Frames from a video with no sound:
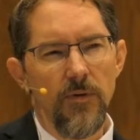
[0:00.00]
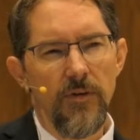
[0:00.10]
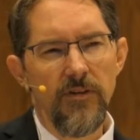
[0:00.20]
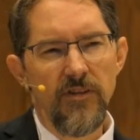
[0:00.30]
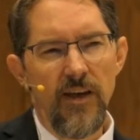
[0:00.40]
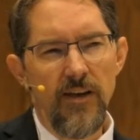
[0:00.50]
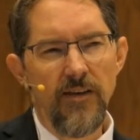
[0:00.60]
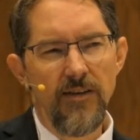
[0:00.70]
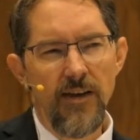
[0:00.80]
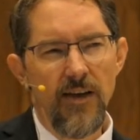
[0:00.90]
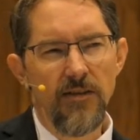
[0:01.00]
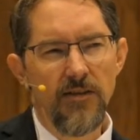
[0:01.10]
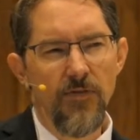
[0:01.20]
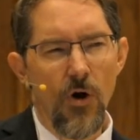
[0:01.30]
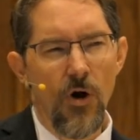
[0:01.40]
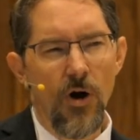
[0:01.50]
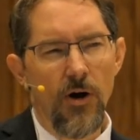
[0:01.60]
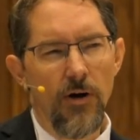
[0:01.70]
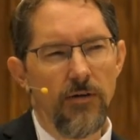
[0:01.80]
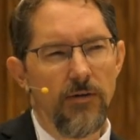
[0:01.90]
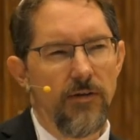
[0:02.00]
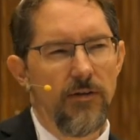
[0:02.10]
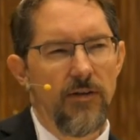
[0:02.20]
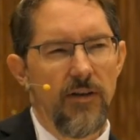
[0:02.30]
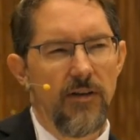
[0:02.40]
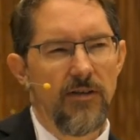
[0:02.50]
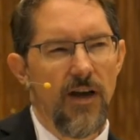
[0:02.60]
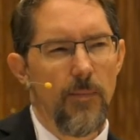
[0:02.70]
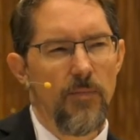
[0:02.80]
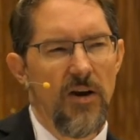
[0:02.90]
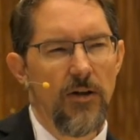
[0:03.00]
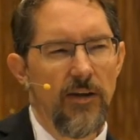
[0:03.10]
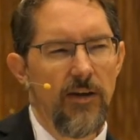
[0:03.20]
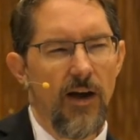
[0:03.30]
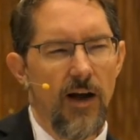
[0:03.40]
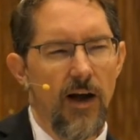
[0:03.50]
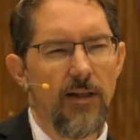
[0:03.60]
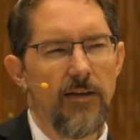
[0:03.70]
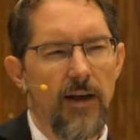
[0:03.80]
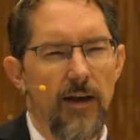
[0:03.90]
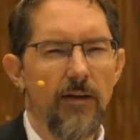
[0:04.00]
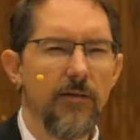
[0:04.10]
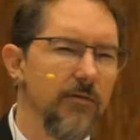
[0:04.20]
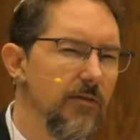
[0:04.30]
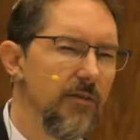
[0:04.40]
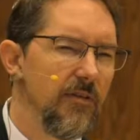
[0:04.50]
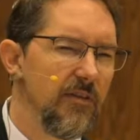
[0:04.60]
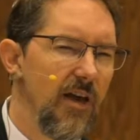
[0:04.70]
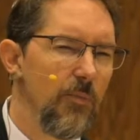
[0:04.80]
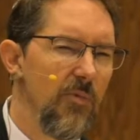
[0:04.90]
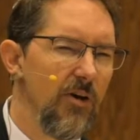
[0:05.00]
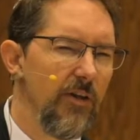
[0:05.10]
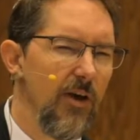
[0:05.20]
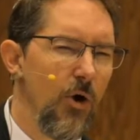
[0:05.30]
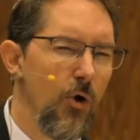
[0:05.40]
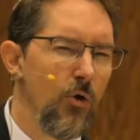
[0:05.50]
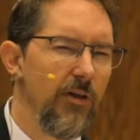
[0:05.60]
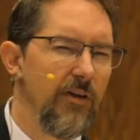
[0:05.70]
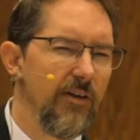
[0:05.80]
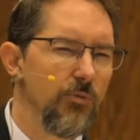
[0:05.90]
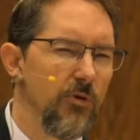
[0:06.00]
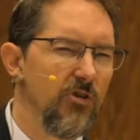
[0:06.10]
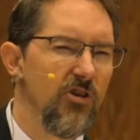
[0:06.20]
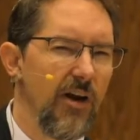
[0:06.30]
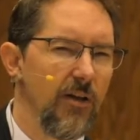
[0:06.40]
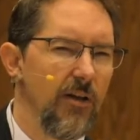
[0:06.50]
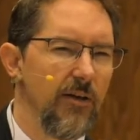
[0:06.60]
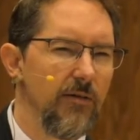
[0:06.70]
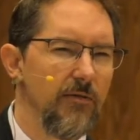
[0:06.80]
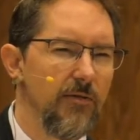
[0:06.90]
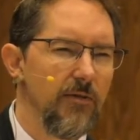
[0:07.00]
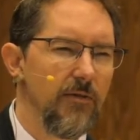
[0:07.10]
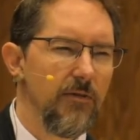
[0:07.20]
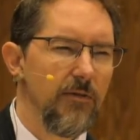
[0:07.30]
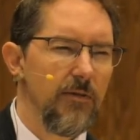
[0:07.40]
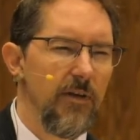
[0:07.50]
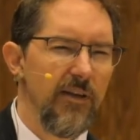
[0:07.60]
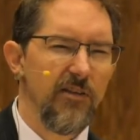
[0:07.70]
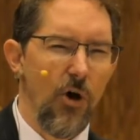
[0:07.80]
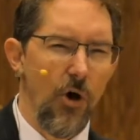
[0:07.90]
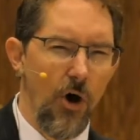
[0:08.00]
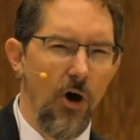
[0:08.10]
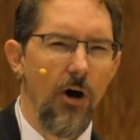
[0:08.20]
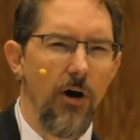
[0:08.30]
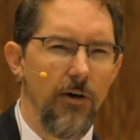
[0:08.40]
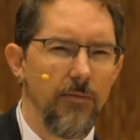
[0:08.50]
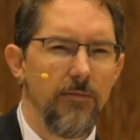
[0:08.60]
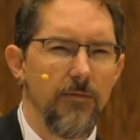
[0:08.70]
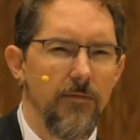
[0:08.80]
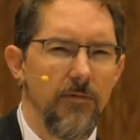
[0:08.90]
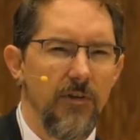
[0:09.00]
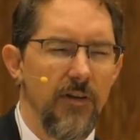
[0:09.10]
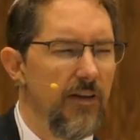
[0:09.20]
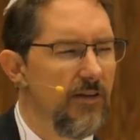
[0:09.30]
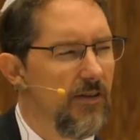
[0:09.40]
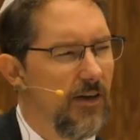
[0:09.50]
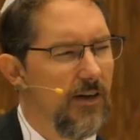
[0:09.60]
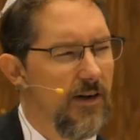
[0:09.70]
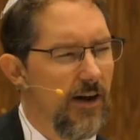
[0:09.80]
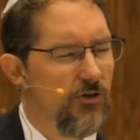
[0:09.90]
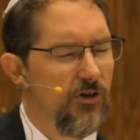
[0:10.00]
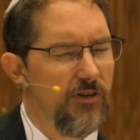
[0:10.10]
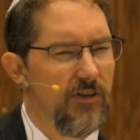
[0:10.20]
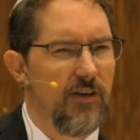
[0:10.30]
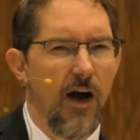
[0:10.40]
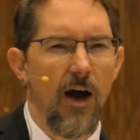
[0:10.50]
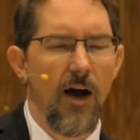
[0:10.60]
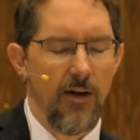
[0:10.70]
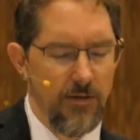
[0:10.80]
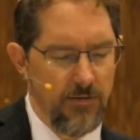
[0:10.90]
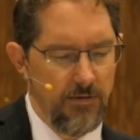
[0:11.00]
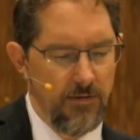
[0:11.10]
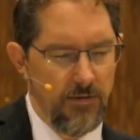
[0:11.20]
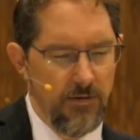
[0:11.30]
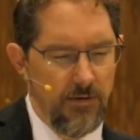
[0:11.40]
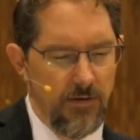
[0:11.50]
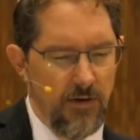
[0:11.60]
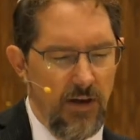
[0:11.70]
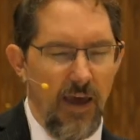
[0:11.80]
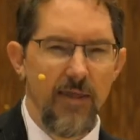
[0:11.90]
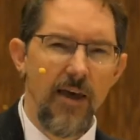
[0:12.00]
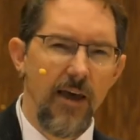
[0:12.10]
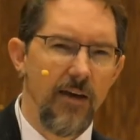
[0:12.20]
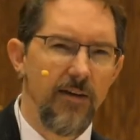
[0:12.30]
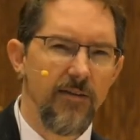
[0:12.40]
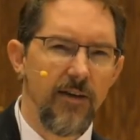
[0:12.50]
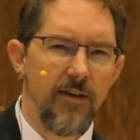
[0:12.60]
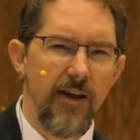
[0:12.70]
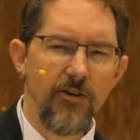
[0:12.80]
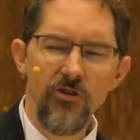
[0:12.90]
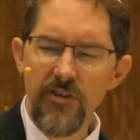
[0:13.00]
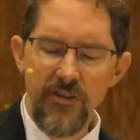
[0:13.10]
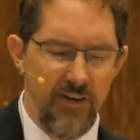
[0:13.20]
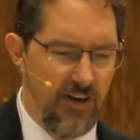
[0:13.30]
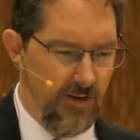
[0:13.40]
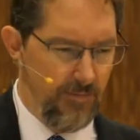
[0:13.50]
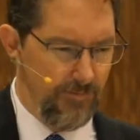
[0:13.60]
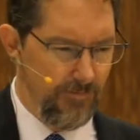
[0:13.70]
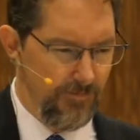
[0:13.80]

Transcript: And these 10 days of awe, it's not merely holiday, it's not merely holiness we're channeling, it's awe it's a connection to God, and that is a connection to time.